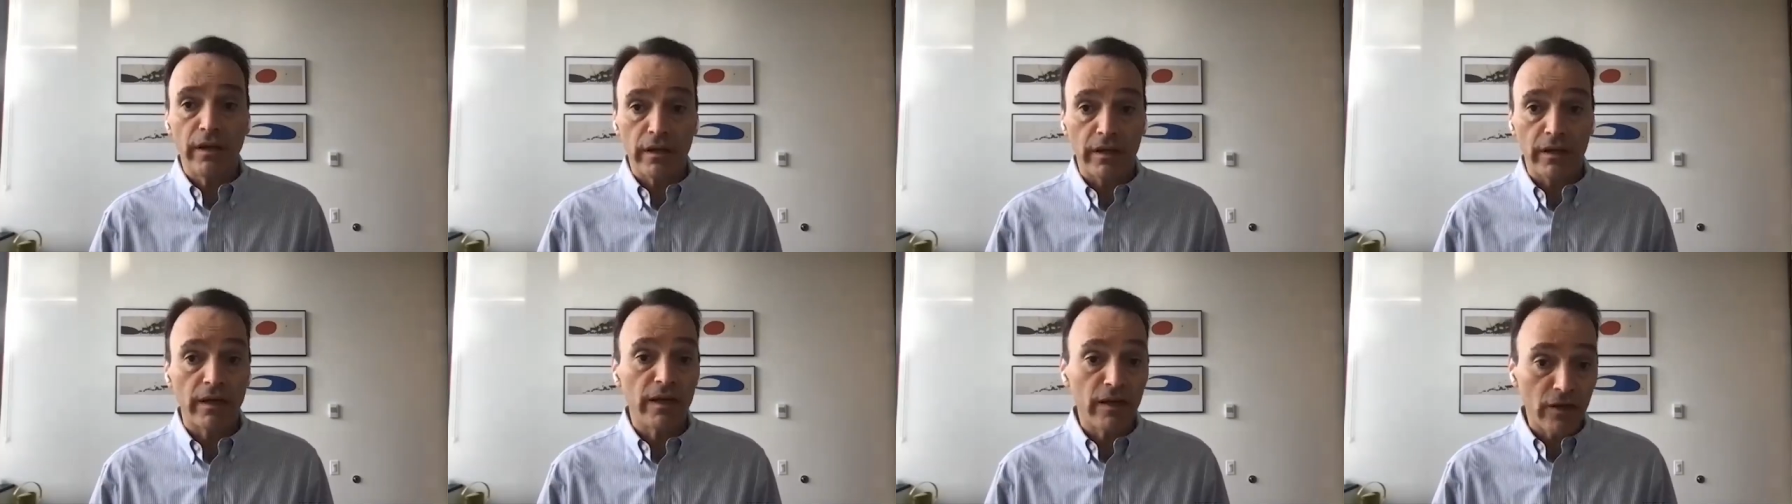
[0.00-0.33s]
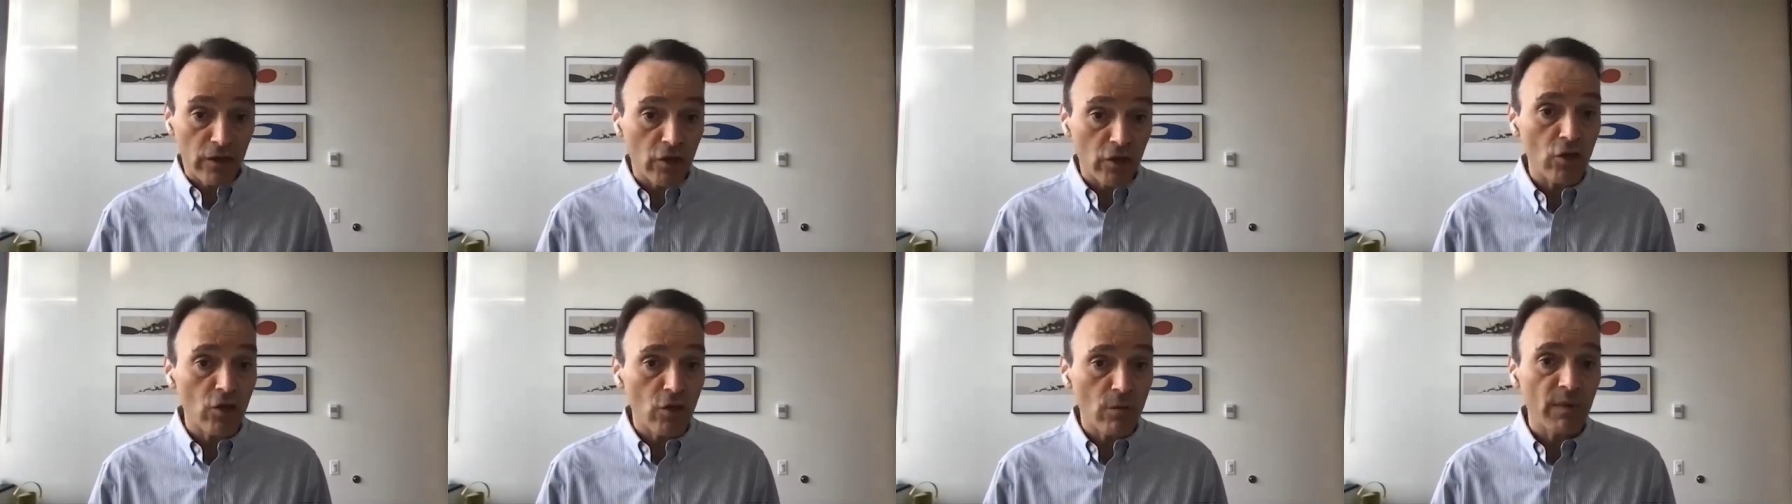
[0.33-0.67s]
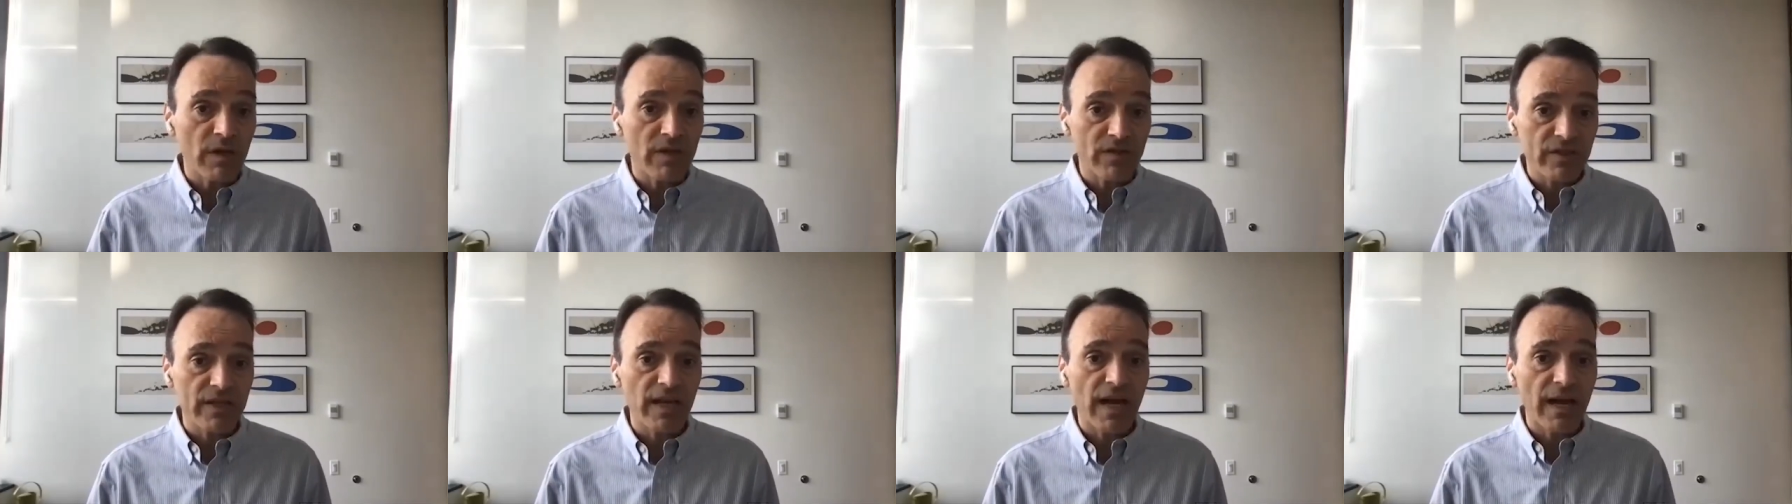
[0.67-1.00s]
in, in
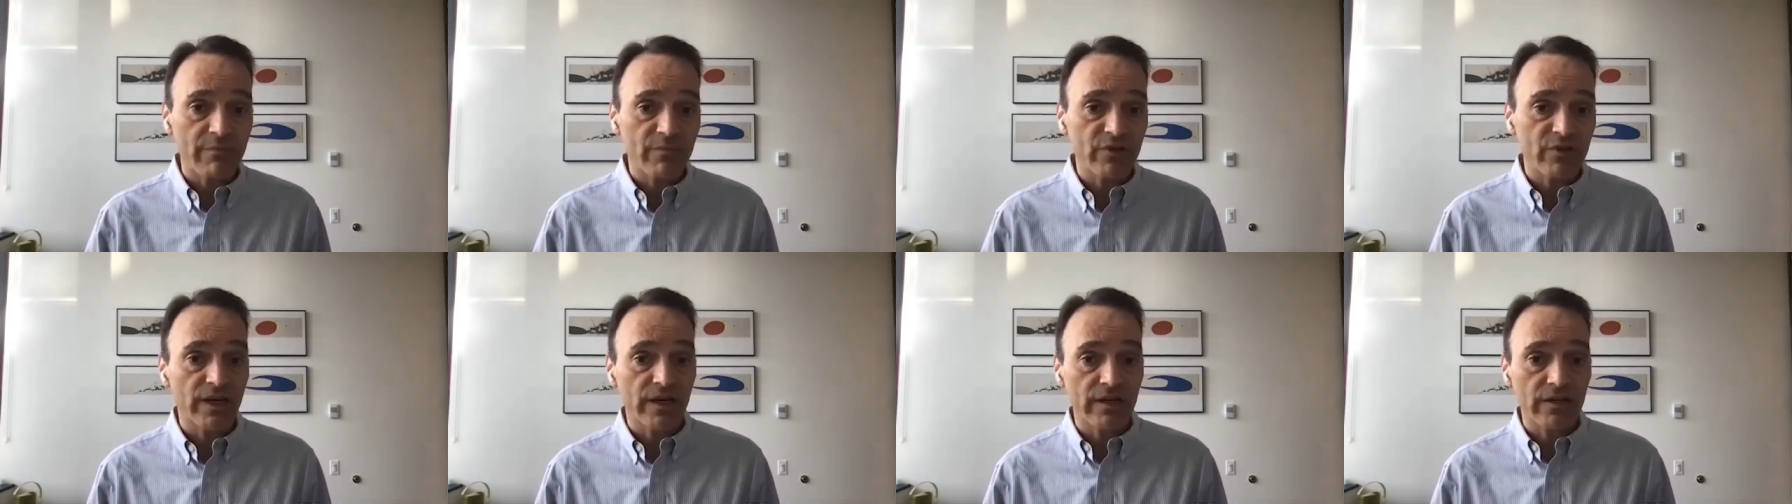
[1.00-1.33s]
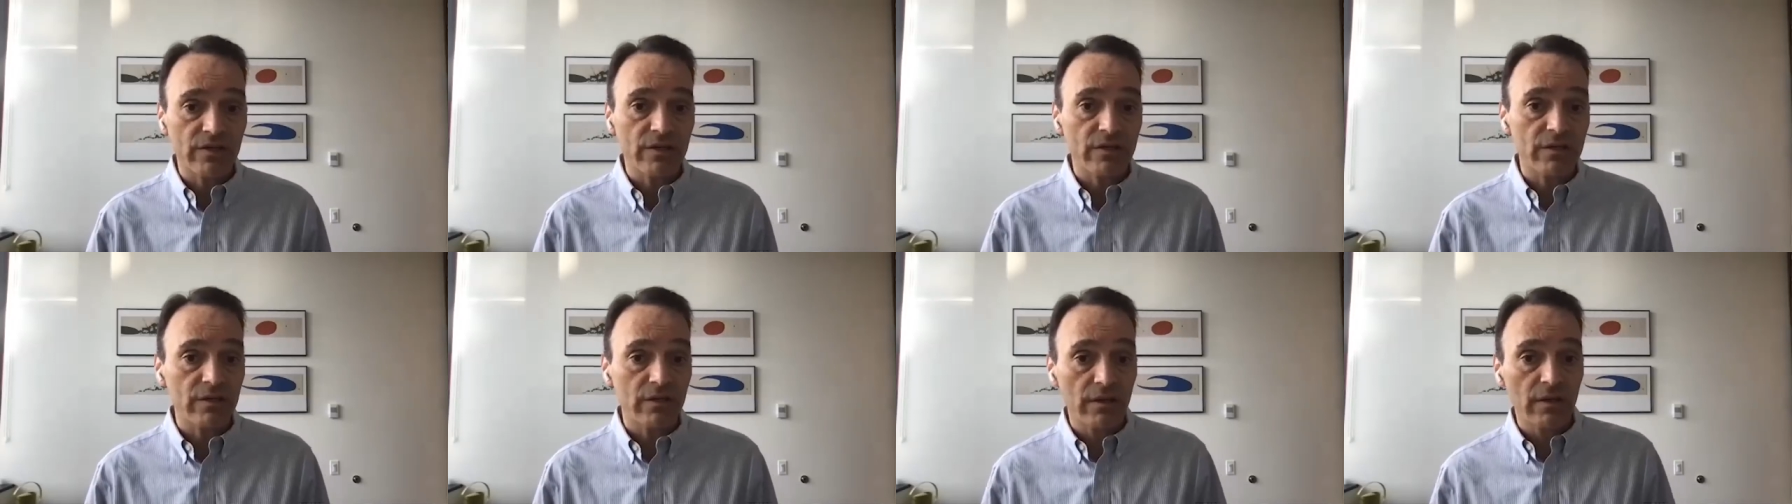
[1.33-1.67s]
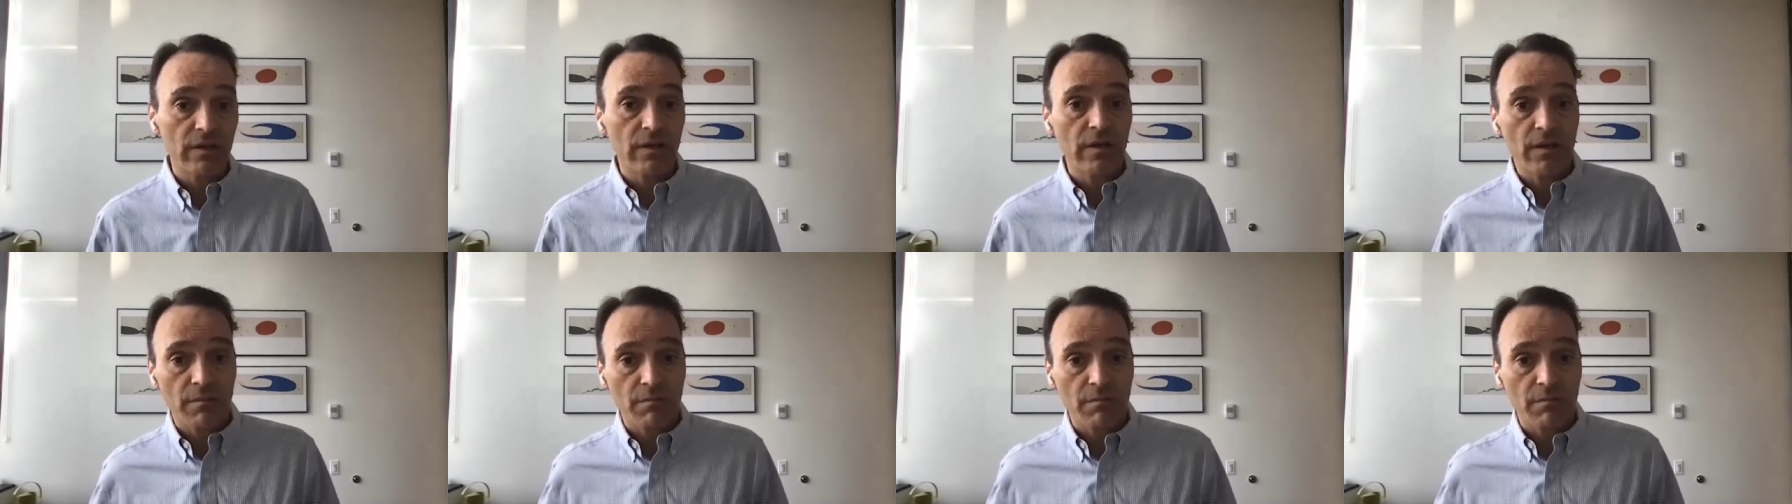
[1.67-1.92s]
human subjects.